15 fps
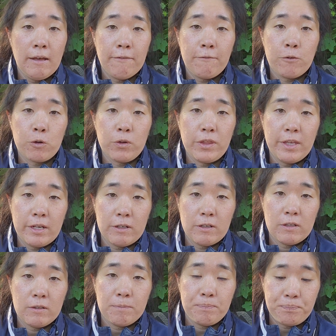for
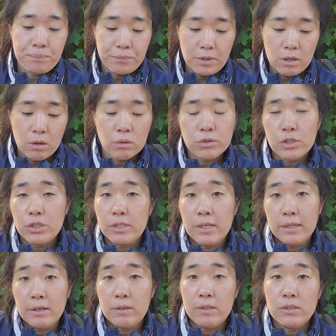their coaches
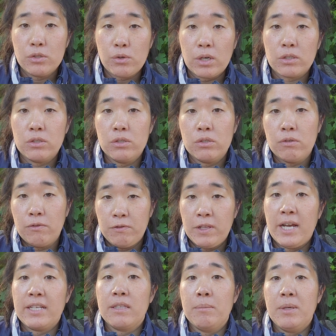and their instructors to
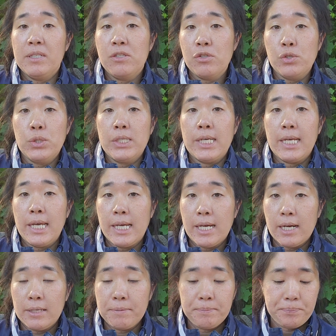flag them as using
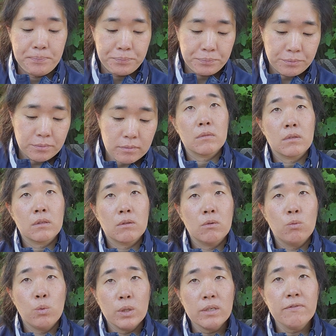AI.
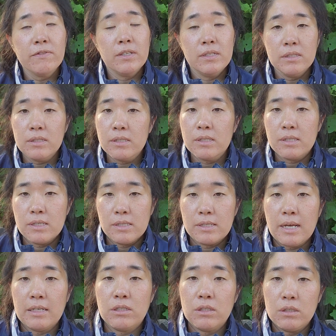One of the instances
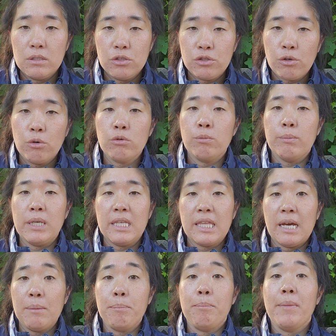that showed me
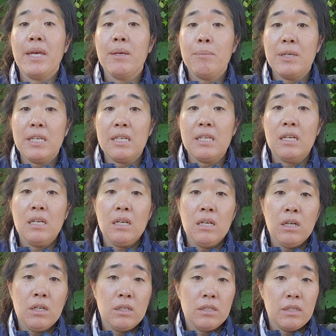that maybe
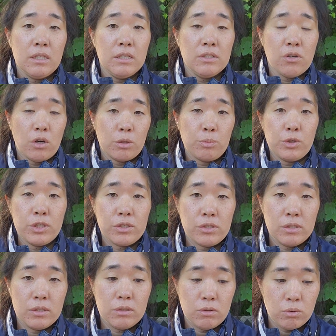these arborists
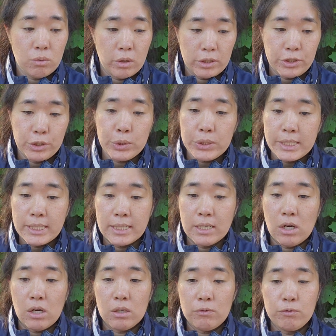who are using it
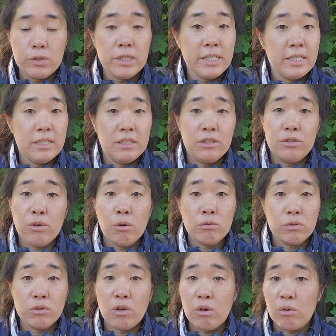really
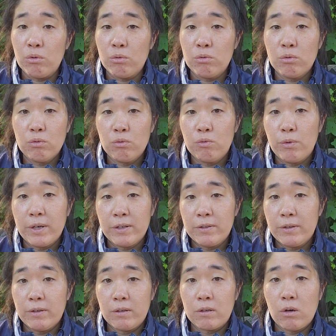don't know where
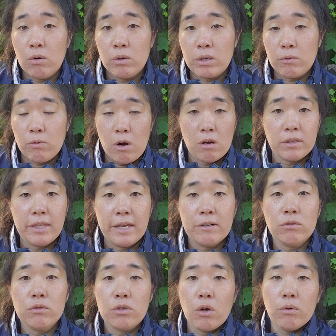they're going wrong, they
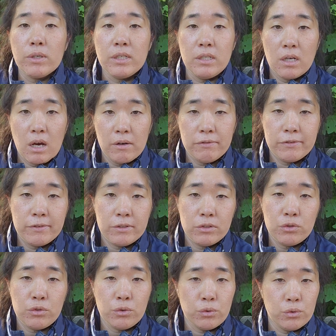don't know enough
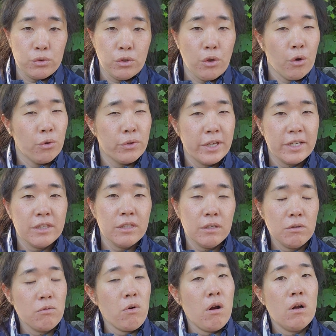to know that
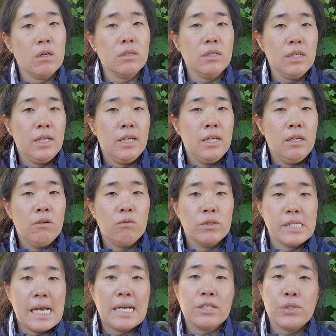they're wrong, was
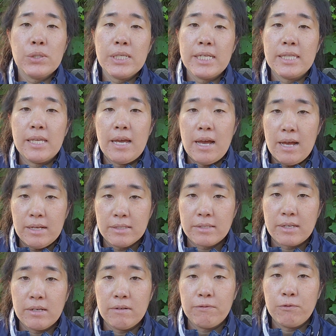actually in the
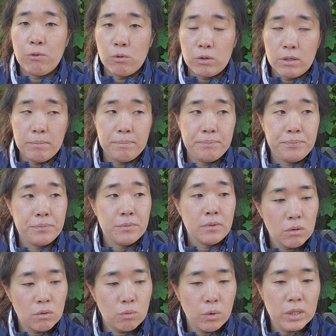Aska forum.
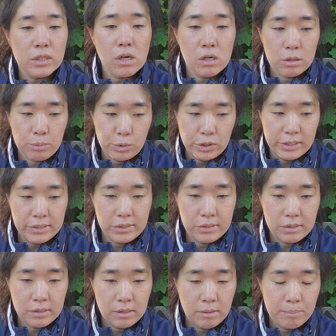One arborist
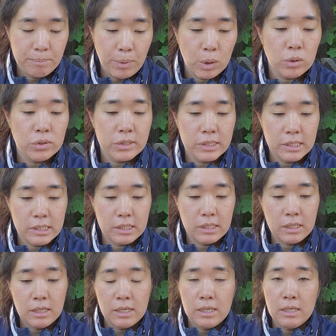posted
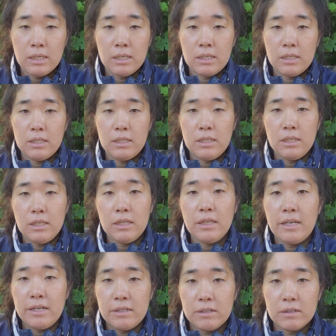in
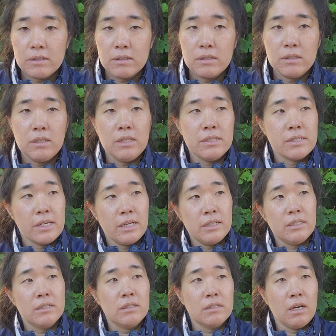there, he
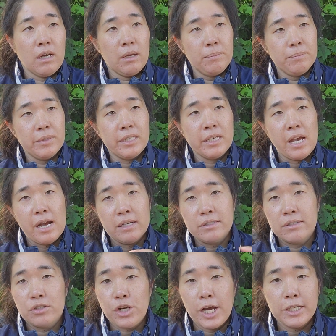said he
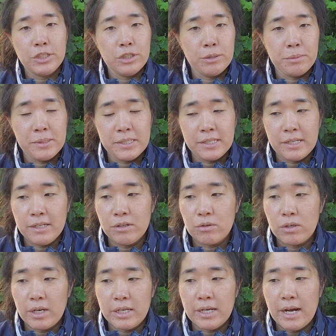asked ChatGPT
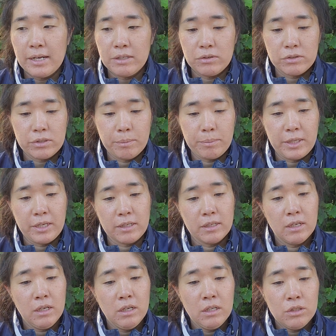or AI or something
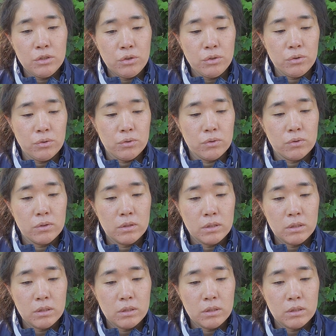to